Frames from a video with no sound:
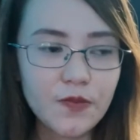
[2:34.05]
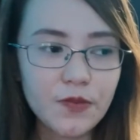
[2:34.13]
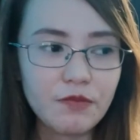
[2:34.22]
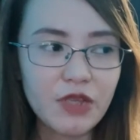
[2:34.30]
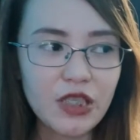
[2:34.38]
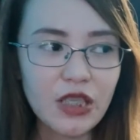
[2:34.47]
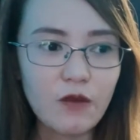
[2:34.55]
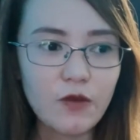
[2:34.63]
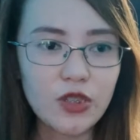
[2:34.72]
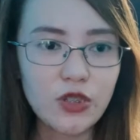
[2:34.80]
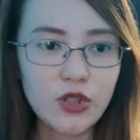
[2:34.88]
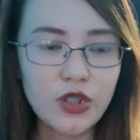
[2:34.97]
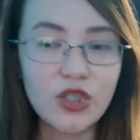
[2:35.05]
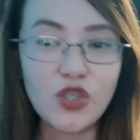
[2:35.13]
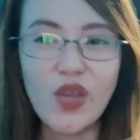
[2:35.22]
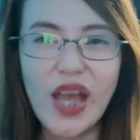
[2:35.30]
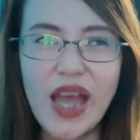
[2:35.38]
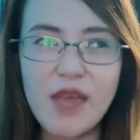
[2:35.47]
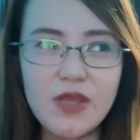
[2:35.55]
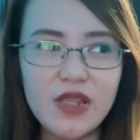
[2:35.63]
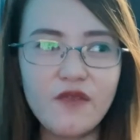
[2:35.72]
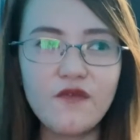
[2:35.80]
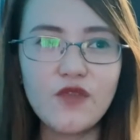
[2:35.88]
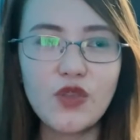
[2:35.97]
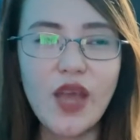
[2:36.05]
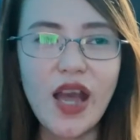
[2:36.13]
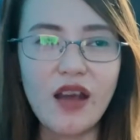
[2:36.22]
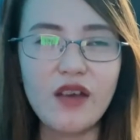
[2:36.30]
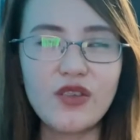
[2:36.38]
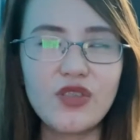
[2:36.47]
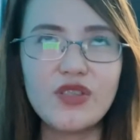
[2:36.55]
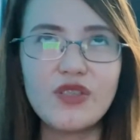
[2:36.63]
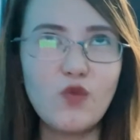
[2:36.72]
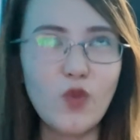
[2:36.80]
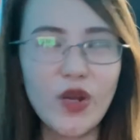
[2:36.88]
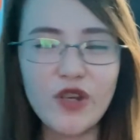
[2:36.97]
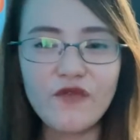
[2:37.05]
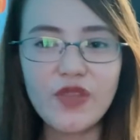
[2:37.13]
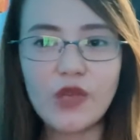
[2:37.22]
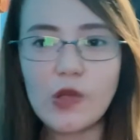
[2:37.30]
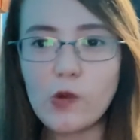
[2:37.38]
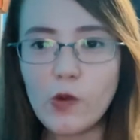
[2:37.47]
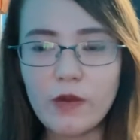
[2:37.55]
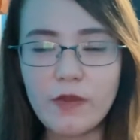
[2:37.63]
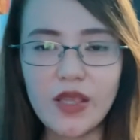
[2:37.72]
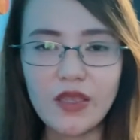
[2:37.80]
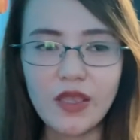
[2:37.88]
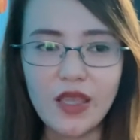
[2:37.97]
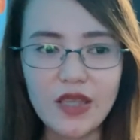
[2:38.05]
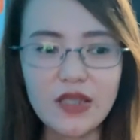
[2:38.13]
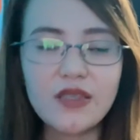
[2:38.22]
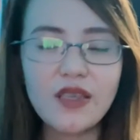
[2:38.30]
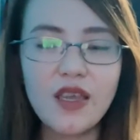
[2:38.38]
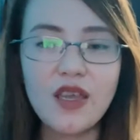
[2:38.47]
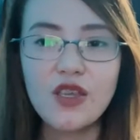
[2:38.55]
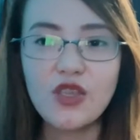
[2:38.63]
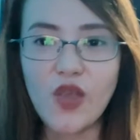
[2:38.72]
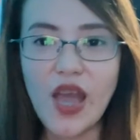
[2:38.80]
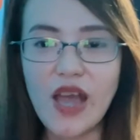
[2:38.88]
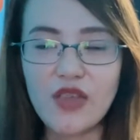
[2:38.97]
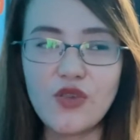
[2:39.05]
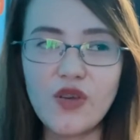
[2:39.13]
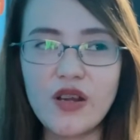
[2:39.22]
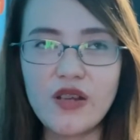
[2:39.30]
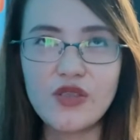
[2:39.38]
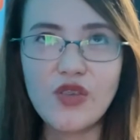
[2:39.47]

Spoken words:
one of the requirement is you have